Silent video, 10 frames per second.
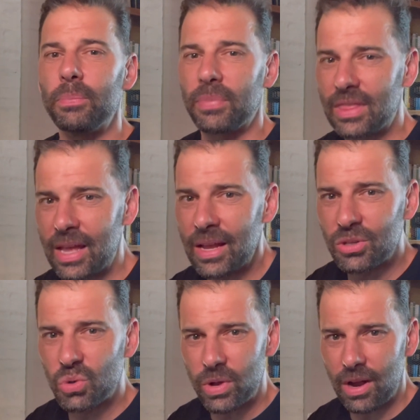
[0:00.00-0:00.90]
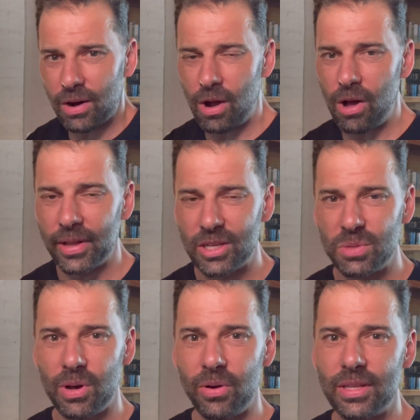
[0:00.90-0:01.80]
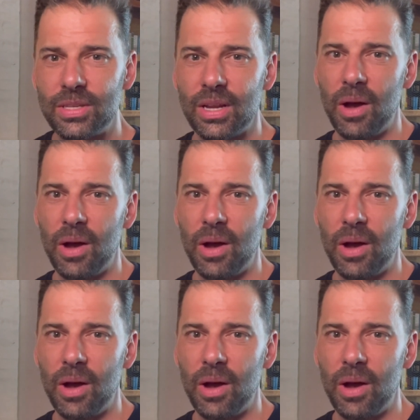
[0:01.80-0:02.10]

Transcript: things we are all experiencing,